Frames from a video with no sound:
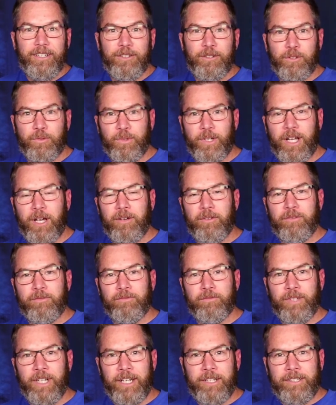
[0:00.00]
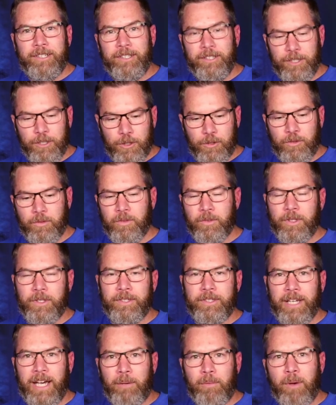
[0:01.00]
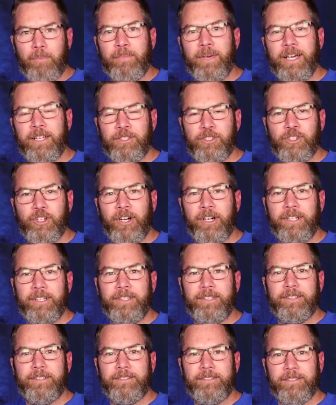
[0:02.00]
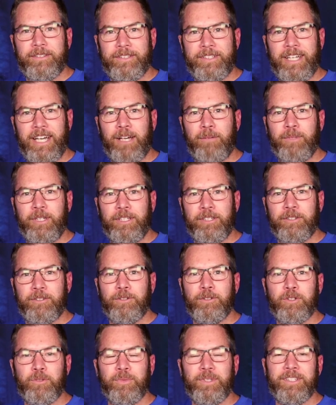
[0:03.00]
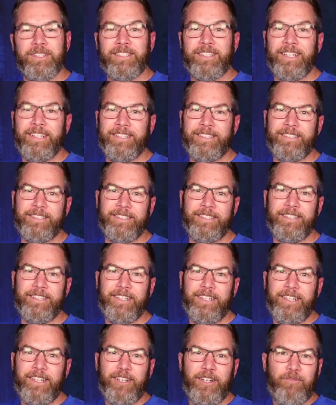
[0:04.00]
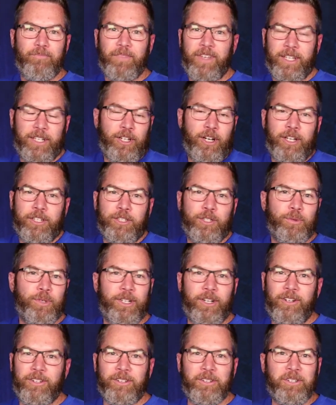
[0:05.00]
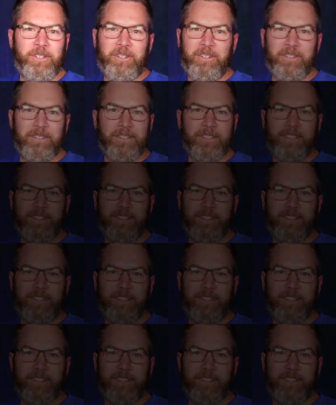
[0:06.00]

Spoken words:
Is when 19 years from the time I met Johnny to the time he introduced me to Stacy, and God knew it all along.